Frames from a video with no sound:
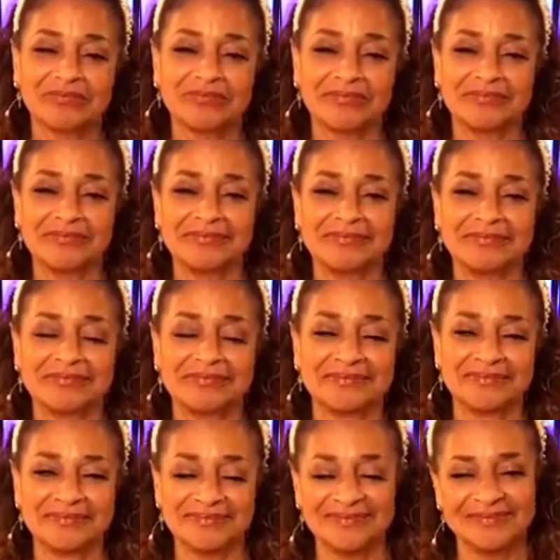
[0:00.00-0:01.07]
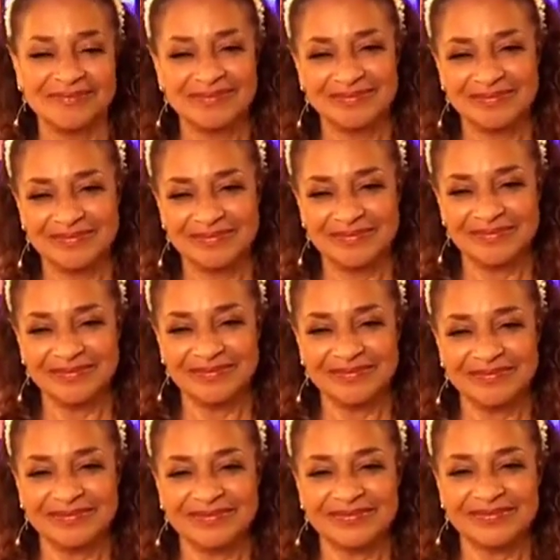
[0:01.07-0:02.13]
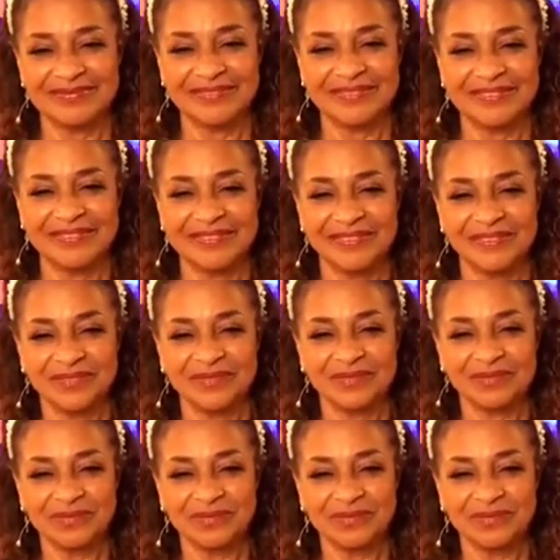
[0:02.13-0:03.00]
[no speech]